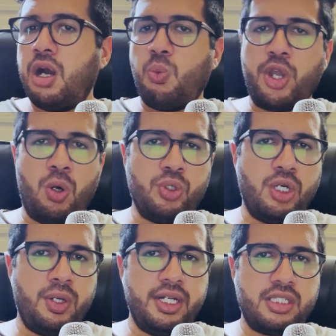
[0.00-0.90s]
We all
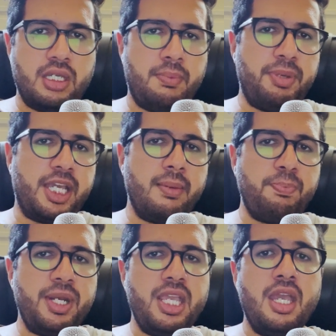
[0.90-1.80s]
know it. It's a big
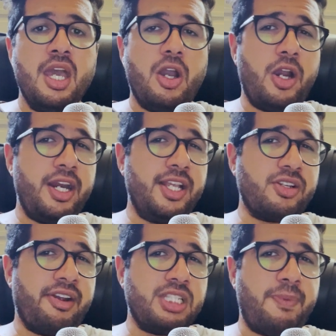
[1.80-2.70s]
company. Earnings
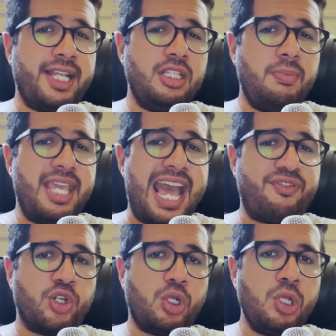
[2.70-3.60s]
are expected to be
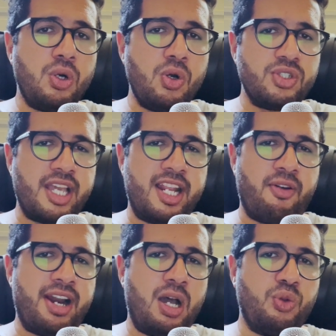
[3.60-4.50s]
after close at
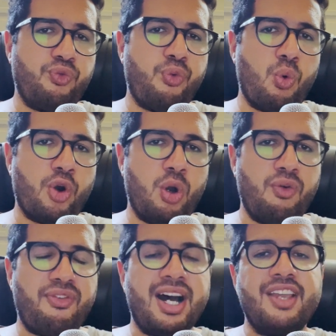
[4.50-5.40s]
around
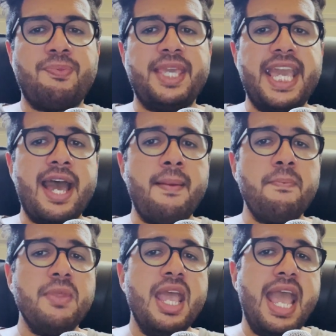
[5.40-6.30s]
4:05 p.m.